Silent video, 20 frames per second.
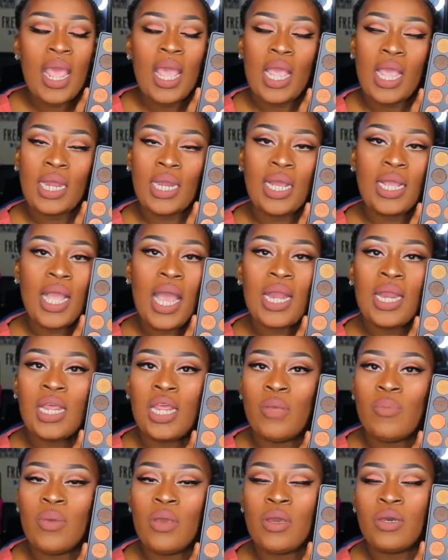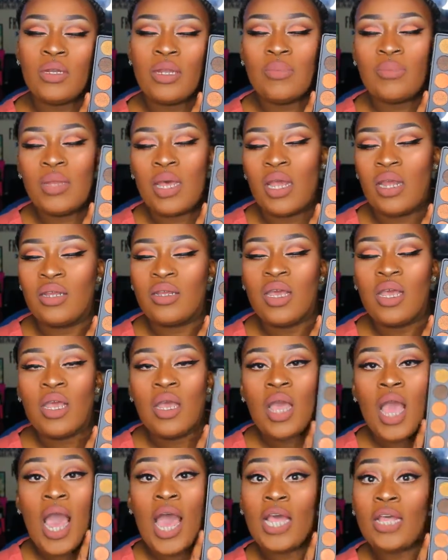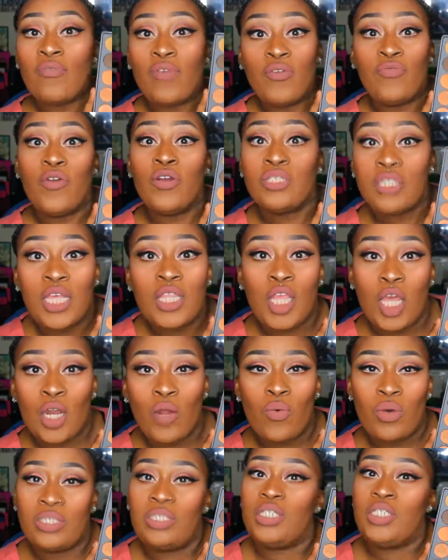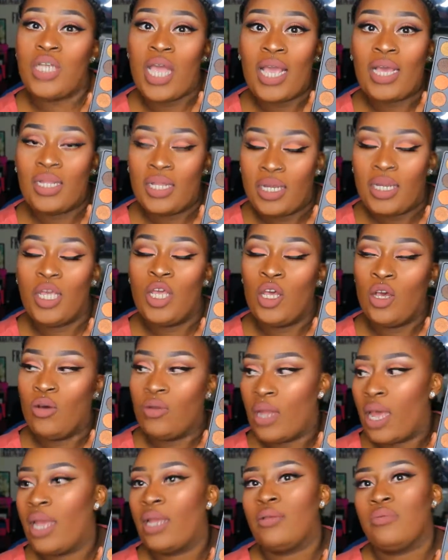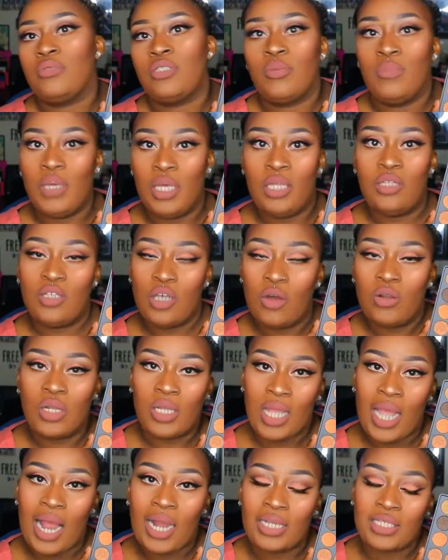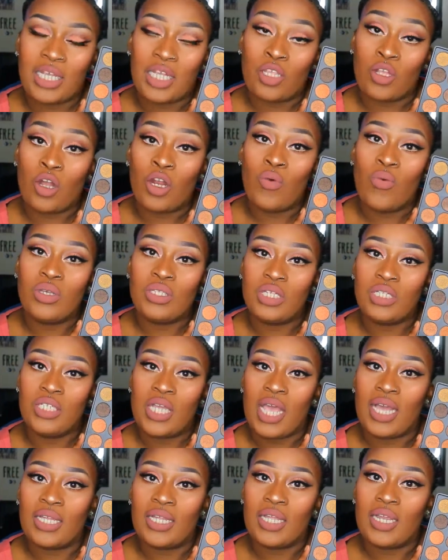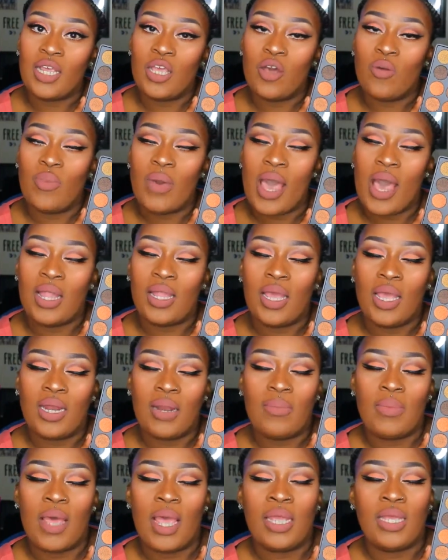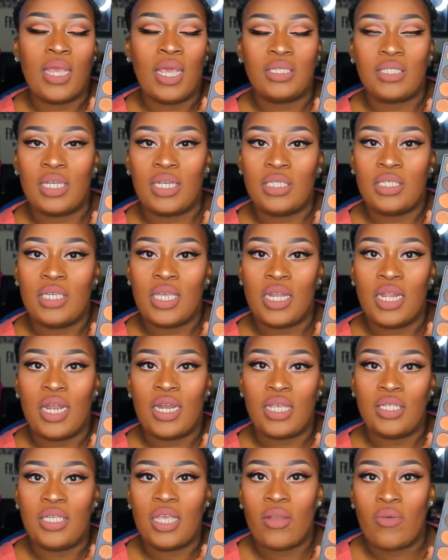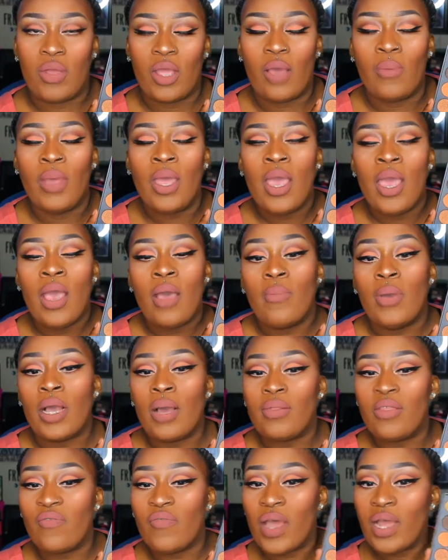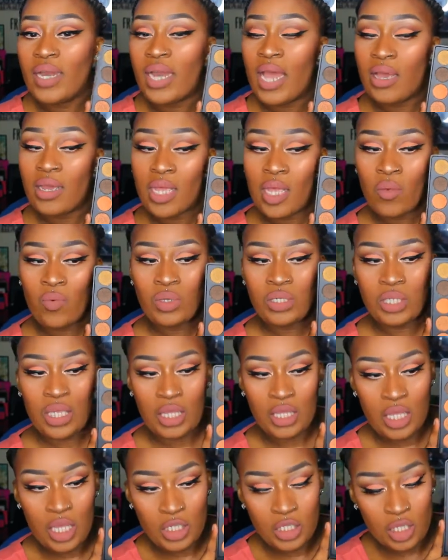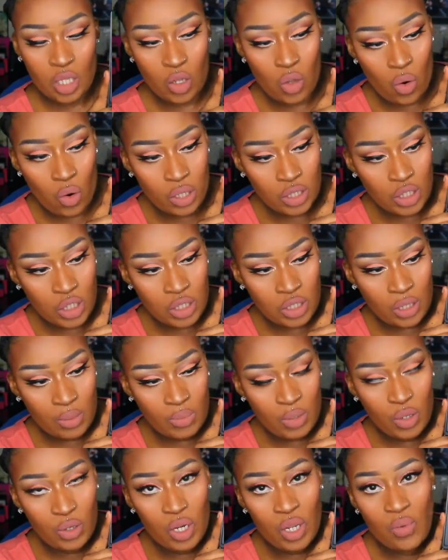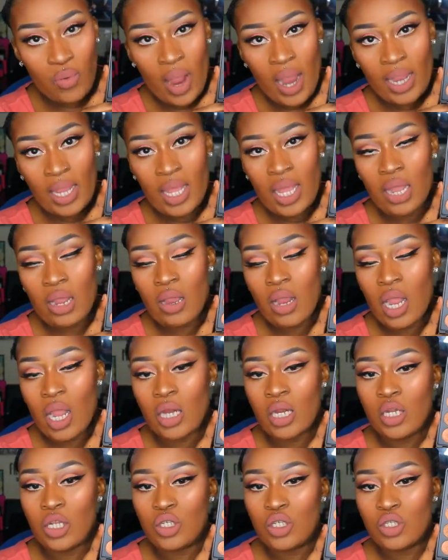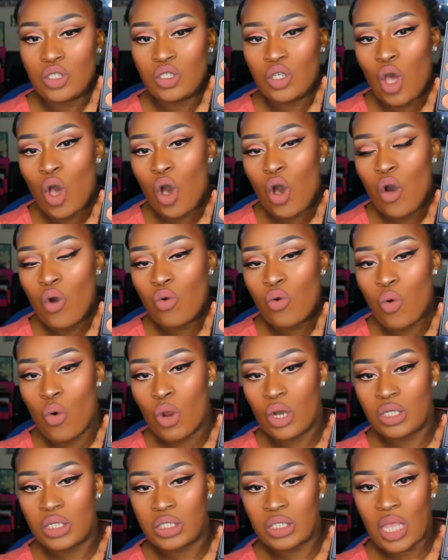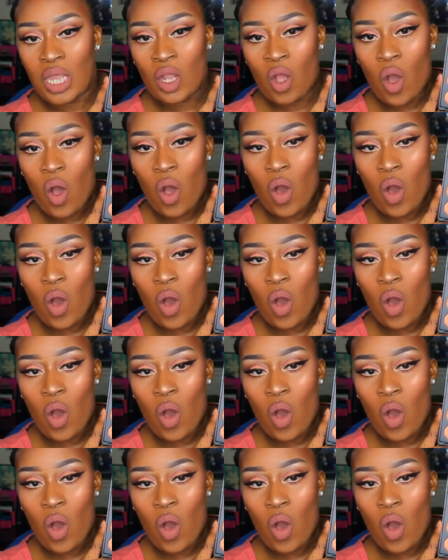and I got an email and I'm like, at first I thought it was a Jaclyn Hill. Like, to be totally honest, I thought it was a Jaclyn Hill palette, and I'm like, yes, I need to hurry up. But come to find out, it was this gorgeous beauty right here, and it is so gorgeous. Like,